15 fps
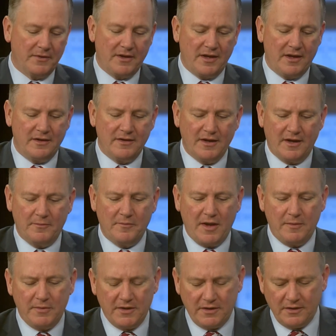And
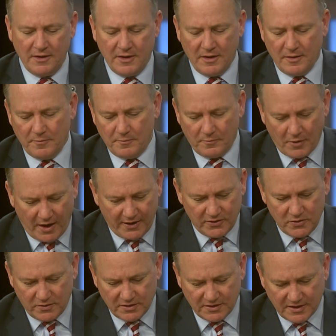maybe, Brian,
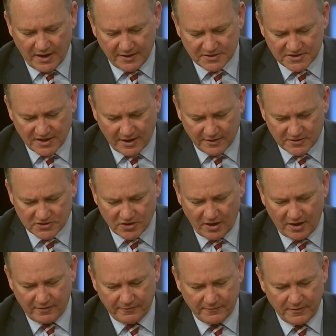you could kind of start us
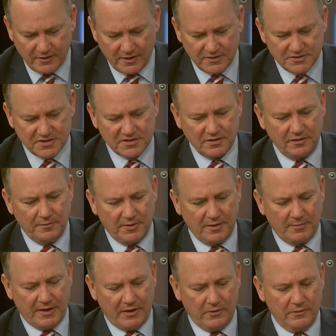off just a little bit
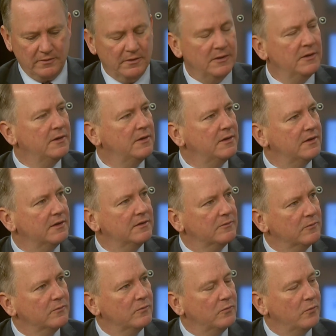about
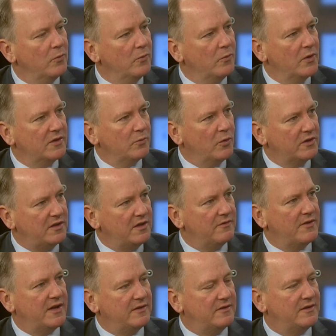what the
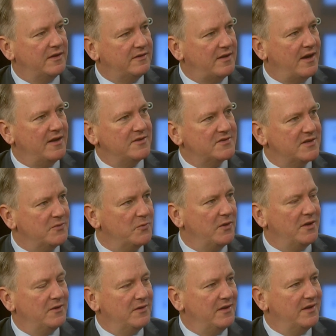event does
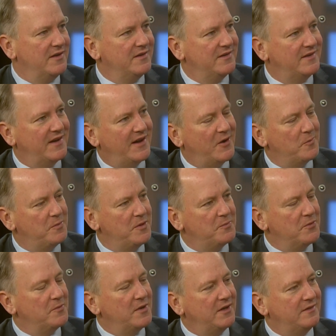and how
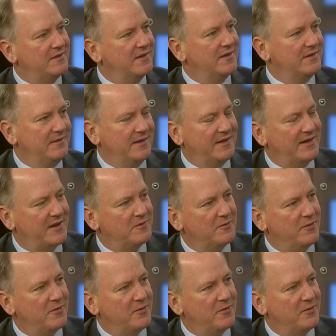people might get